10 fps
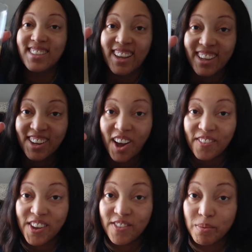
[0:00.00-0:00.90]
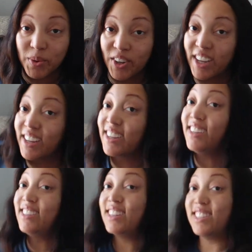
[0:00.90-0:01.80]
Second coffee of the morning.
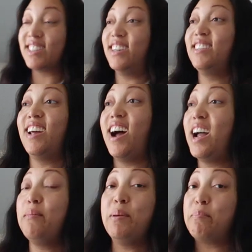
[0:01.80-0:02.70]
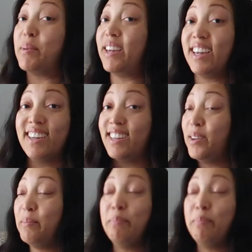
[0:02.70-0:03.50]
Listen, I'm a big,